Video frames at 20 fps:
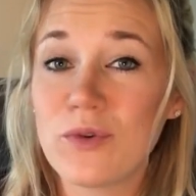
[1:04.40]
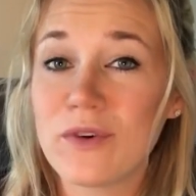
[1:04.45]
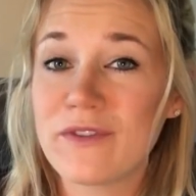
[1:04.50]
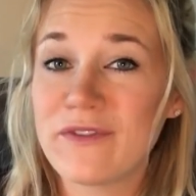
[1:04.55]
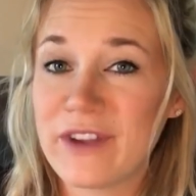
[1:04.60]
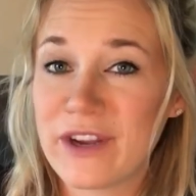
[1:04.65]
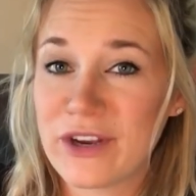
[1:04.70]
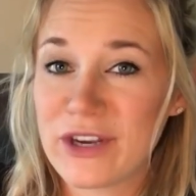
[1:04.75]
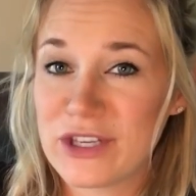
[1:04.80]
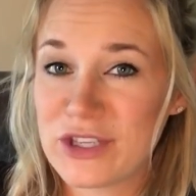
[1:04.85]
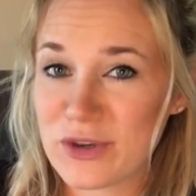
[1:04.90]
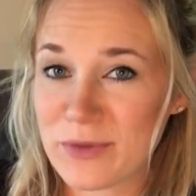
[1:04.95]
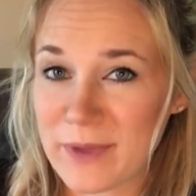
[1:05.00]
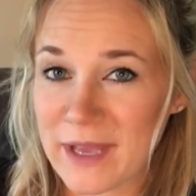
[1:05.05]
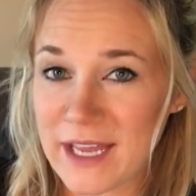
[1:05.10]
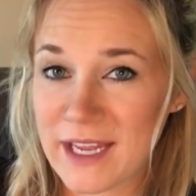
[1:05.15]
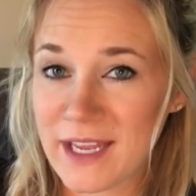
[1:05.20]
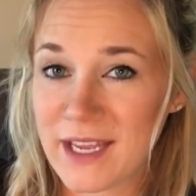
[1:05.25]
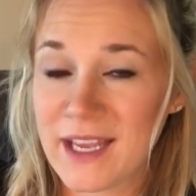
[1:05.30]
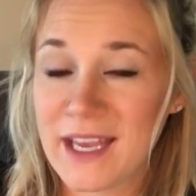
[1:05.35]
were very
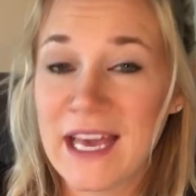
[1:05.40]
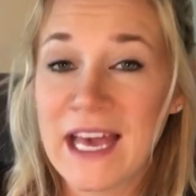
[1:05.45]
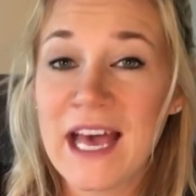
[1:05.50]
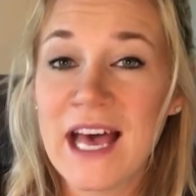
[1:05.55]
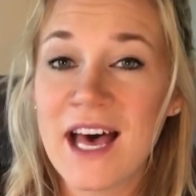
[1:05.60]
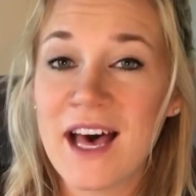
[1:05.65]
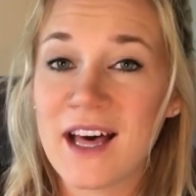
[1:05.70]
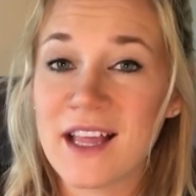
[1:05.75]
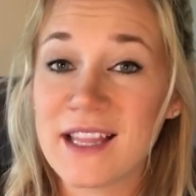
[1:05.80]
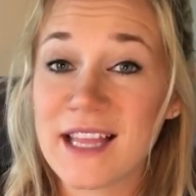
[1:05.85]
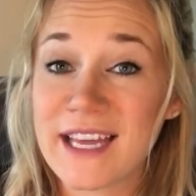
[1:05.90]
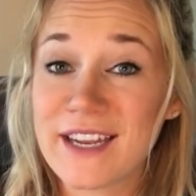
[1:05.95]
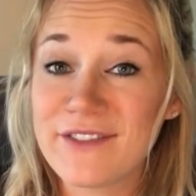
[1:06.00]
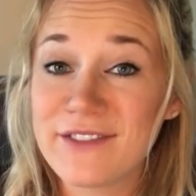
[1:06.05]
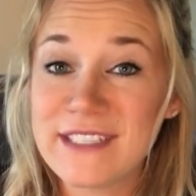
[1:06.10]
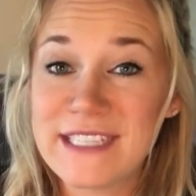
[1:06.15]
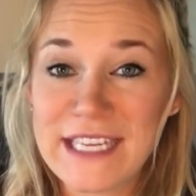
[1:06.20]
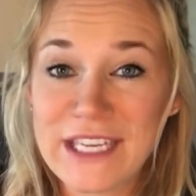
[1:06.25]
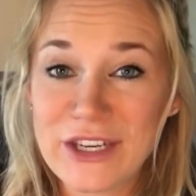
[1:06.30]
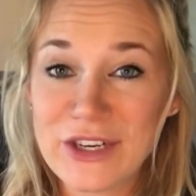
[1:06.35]
dramatic. A lot of
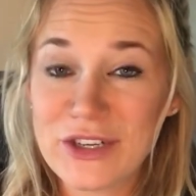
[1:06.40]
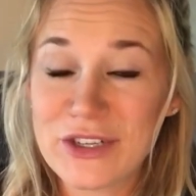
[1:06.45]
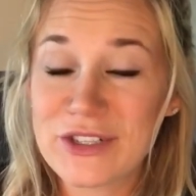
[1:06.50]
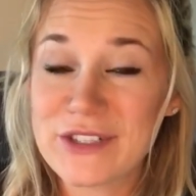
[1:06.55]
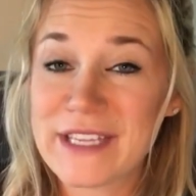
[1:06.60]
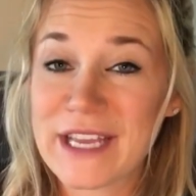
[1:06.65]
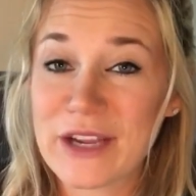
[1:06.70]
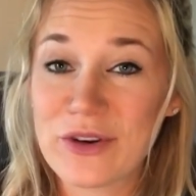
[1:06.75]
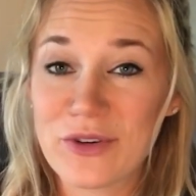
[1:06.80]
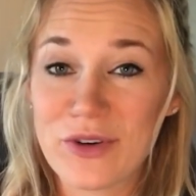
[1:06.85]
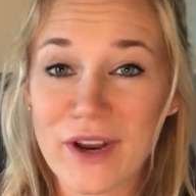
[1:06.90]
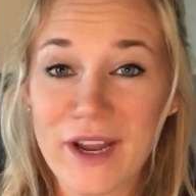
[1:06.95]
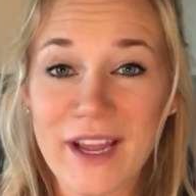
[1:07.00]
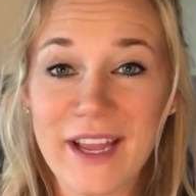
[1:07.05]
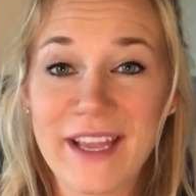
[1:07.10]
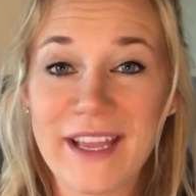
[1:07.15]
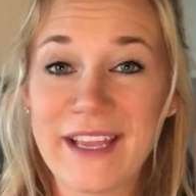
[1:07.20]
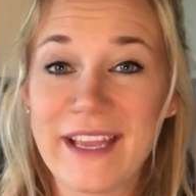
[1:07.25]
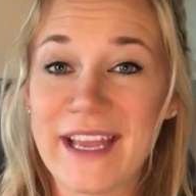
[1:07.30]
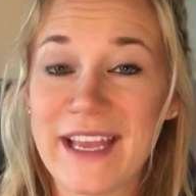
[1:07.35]
tears and
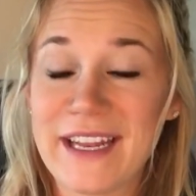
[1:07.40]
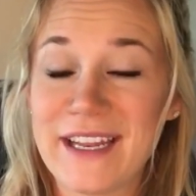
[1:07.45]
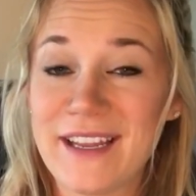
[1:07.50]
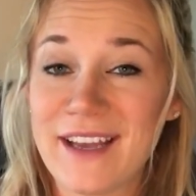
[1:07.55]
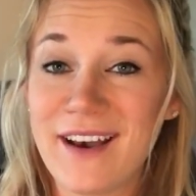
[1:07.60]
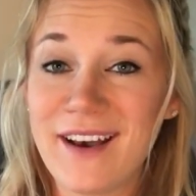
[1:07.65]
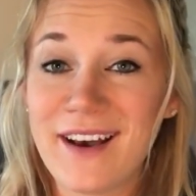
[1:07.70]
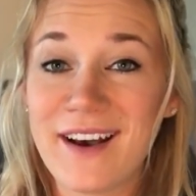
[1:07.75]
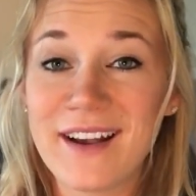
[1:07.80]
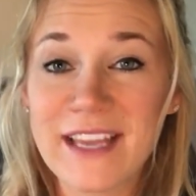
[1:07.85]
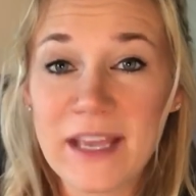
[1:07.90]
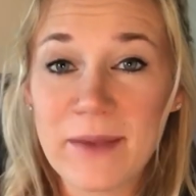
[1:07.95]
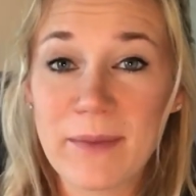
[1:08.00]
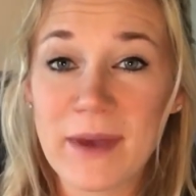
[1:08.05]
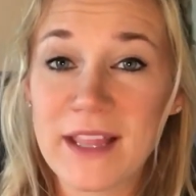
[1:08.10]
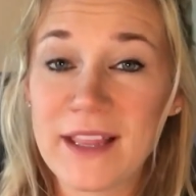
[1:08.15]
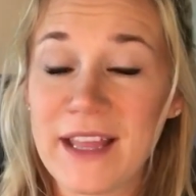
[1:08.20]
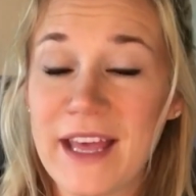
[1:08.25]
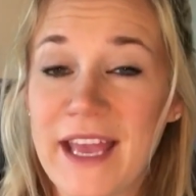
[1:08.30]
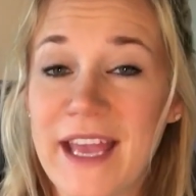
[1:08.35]
crying and hugging
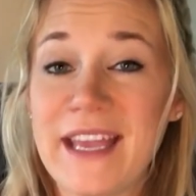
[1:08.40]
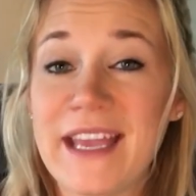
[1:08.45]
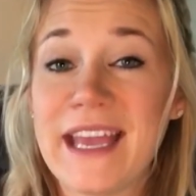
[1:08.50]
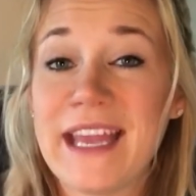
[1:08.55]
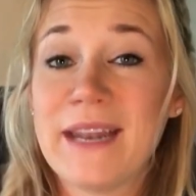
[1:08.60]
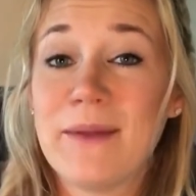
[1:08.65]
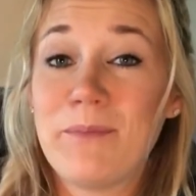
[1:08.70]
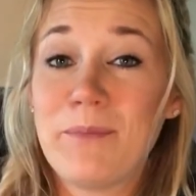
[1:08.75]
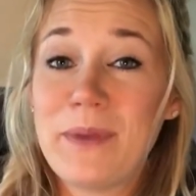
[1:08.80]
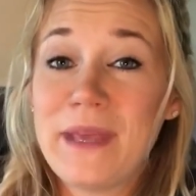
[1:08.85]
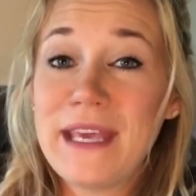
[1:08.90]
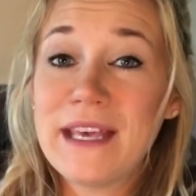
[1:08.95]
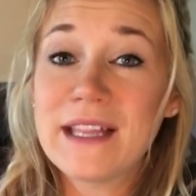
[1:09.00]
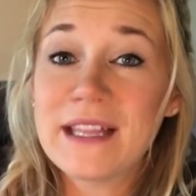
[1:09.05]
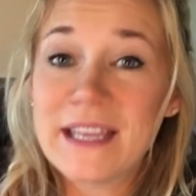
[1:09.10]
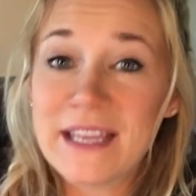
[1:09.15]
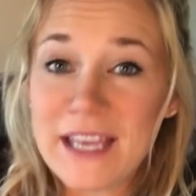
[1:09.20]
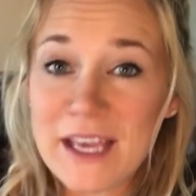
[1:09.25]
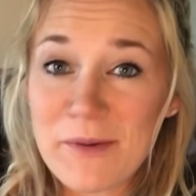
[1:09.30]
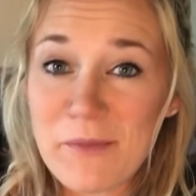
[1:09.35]
my leg and
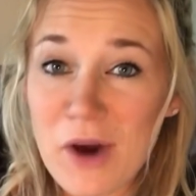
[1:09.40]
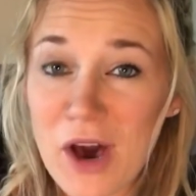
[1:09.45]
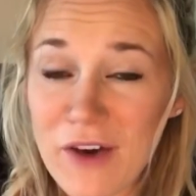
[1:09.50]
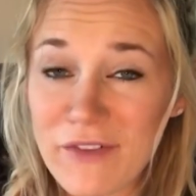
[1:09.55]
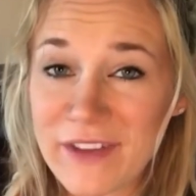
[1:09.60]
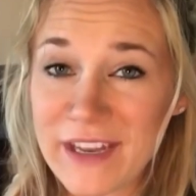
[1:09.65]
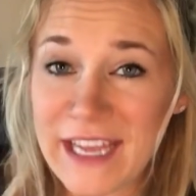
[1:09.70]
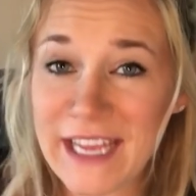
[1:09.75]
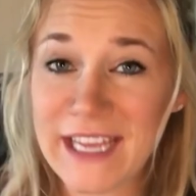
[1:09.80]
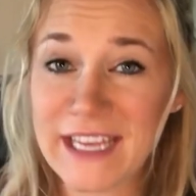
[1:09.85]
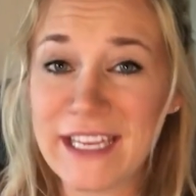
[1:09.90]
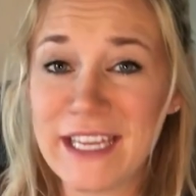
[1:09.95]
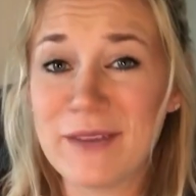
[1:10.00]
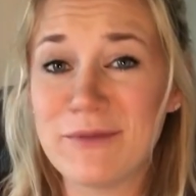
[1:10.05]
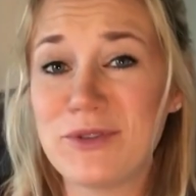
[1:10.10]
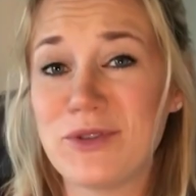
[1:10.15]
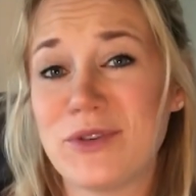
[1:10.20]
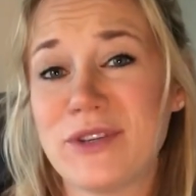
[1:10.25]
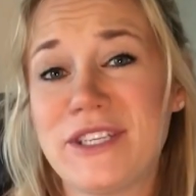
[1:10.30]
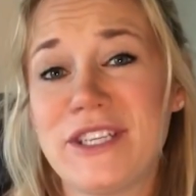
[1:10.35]
peeling him off and handing
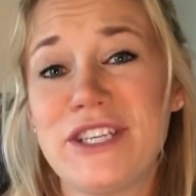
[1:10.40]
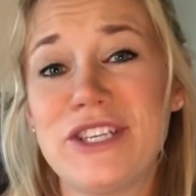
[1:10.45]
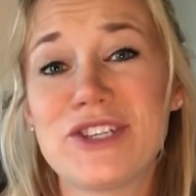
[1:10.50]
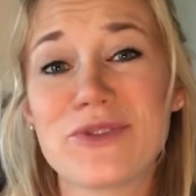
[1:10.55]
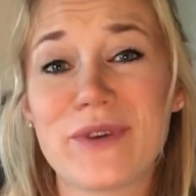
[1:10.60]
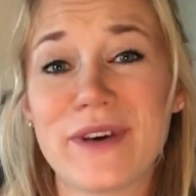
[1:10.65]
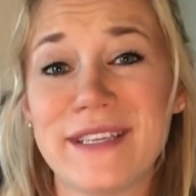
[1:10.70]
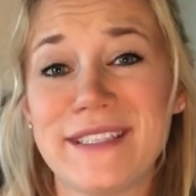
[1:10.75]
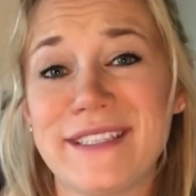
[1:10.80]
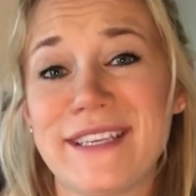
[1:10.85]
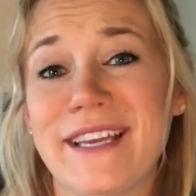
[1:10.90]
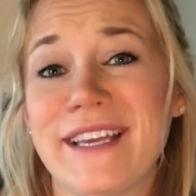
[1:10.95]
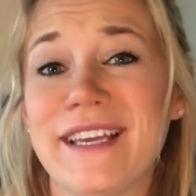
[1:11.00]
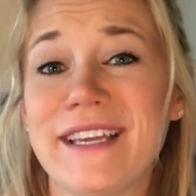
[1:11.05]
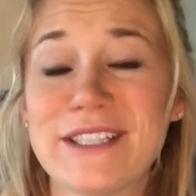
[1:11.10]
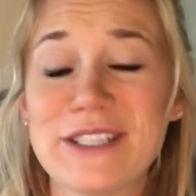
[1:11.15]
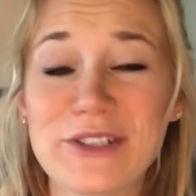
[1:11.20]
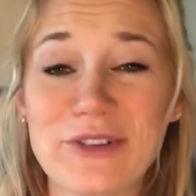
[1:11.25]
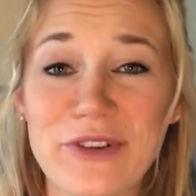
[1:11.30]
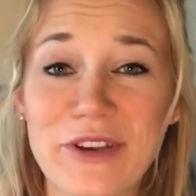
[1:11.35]
him to a teacher while he's kicking
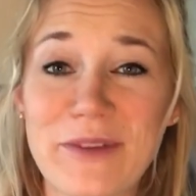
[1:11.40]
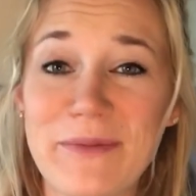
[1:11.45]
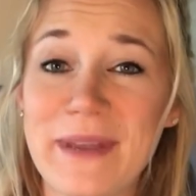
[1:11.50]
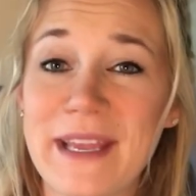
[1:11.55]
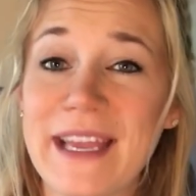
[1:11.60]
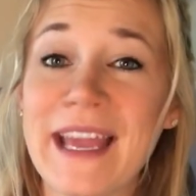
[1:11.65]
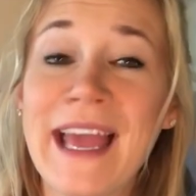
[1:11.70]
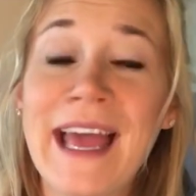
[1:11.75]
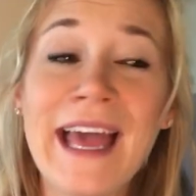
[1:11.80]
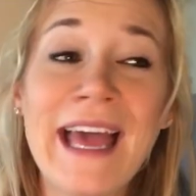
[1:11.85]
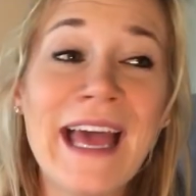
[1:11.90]
and screaming.